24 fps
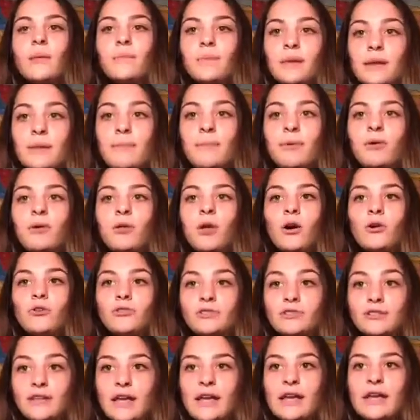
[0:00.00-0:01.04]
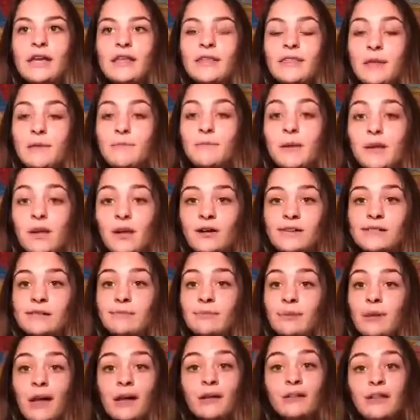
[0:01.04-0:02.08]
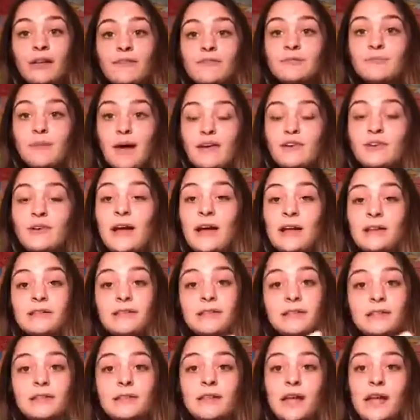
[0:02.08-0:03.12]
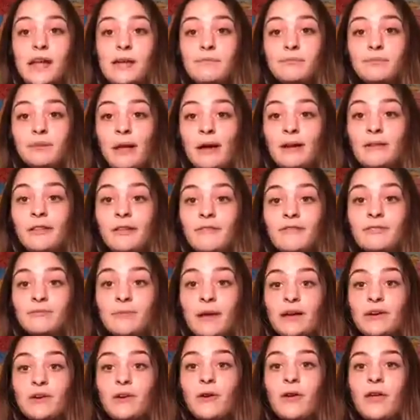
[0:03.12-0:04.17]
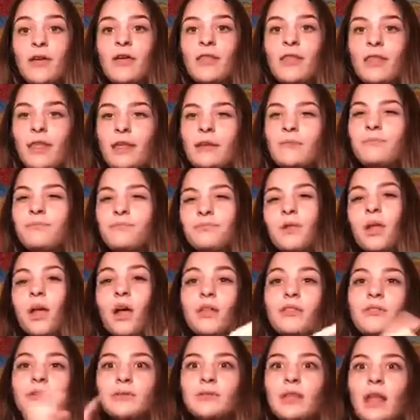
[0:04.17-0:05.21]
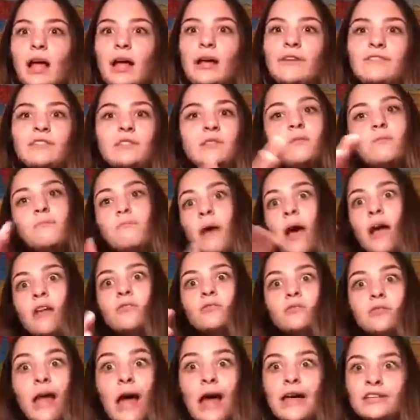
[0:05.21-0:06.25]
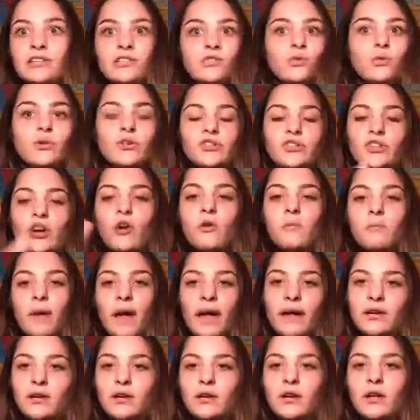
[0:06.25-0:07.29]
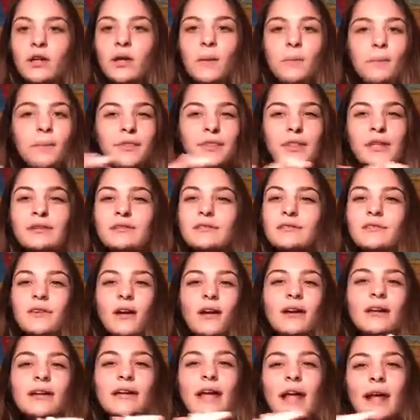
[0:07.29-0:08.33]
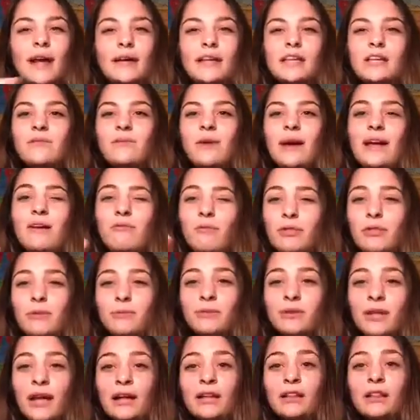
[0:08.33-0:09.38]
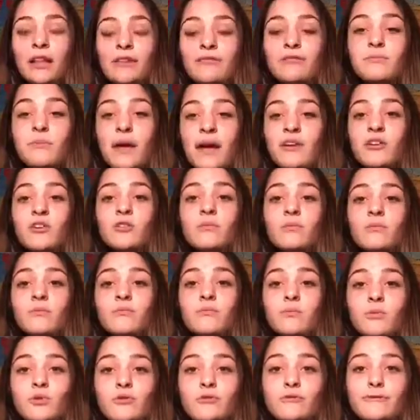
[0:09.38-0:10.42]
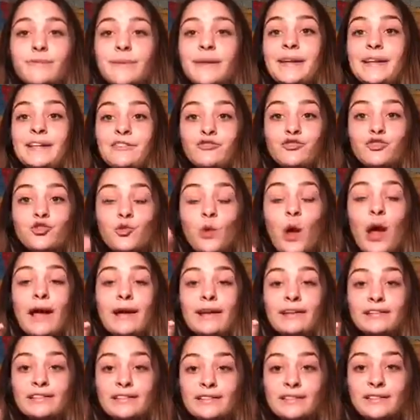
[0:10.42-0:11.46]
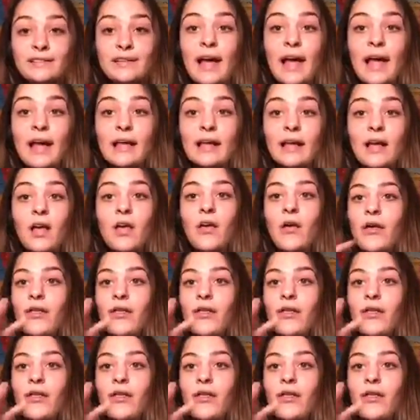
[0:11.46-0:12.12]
People are saying that because Black Lives Matter has the name Black Lives Matter, that other lives matter less or don't matter. But that's not in any way what the Black Lives Matter movement is trying to say.